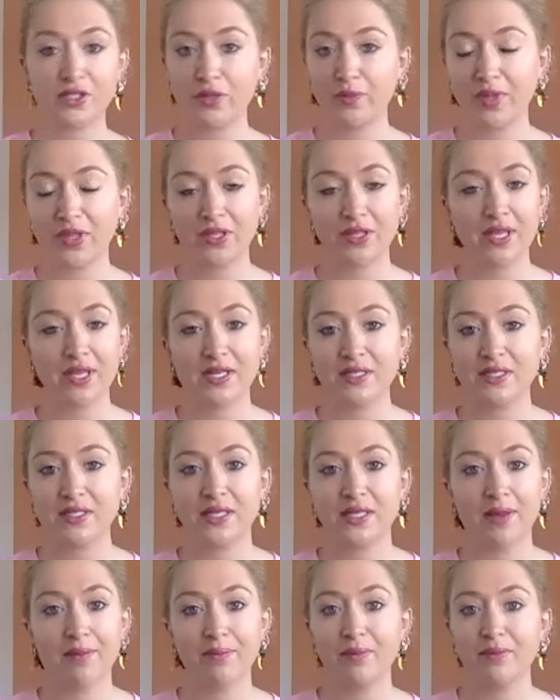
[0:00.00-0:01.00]
So whether that's
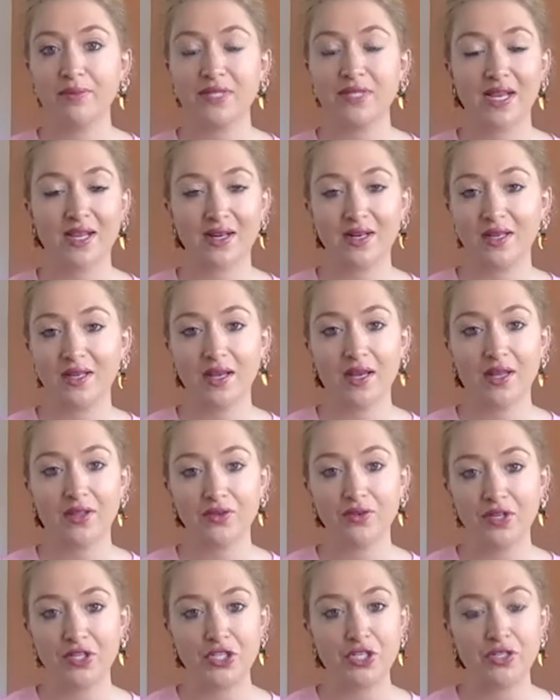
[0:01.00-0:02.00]
tackling
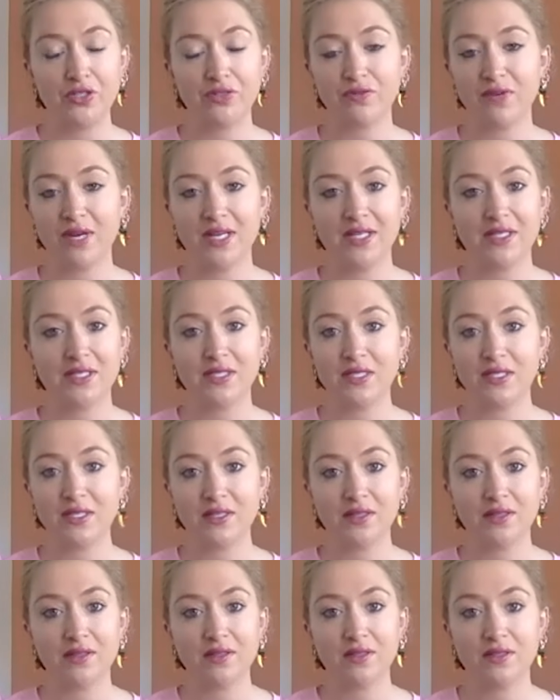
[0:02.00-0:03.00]
other issues related
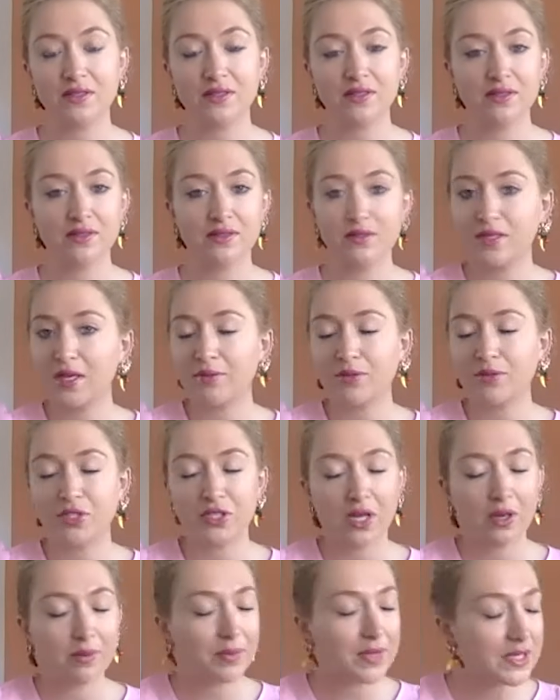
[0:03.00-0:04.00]
to type 2
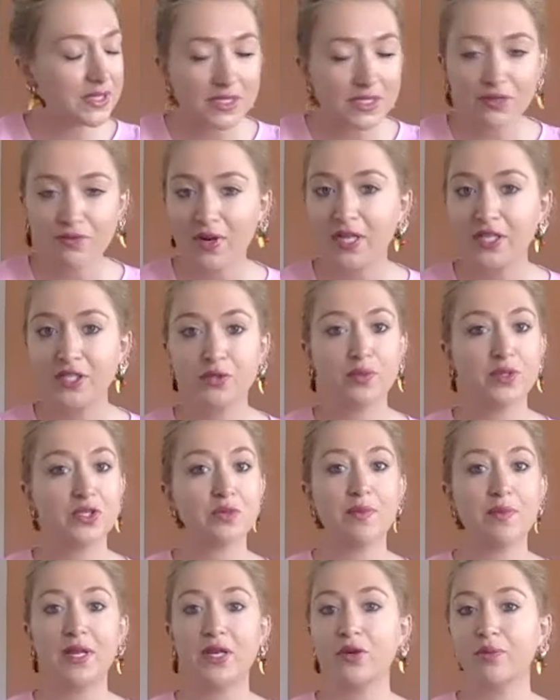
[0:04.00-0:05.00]
diabetes rates,
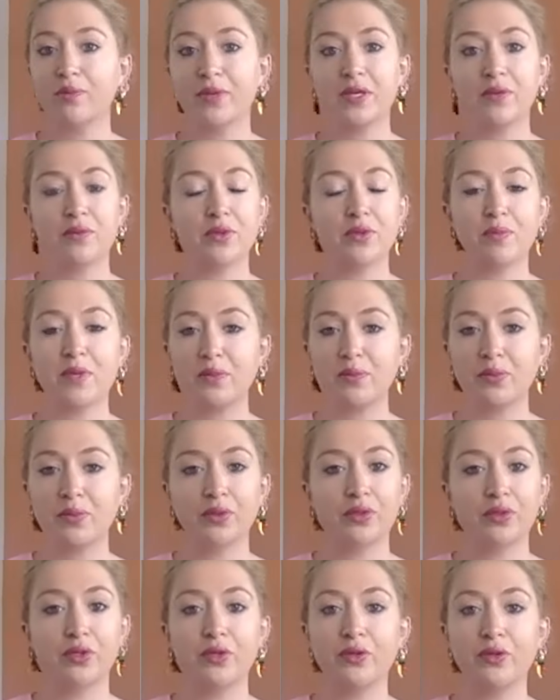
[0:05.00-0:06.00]
which may not be with
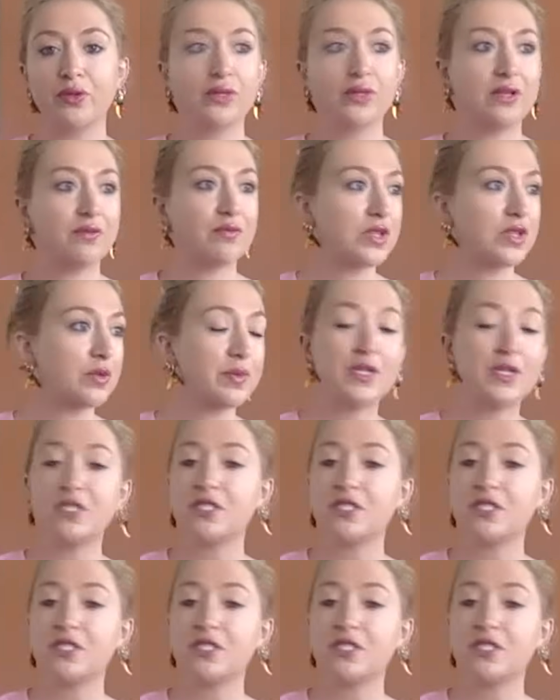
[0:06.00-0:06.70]
people who live with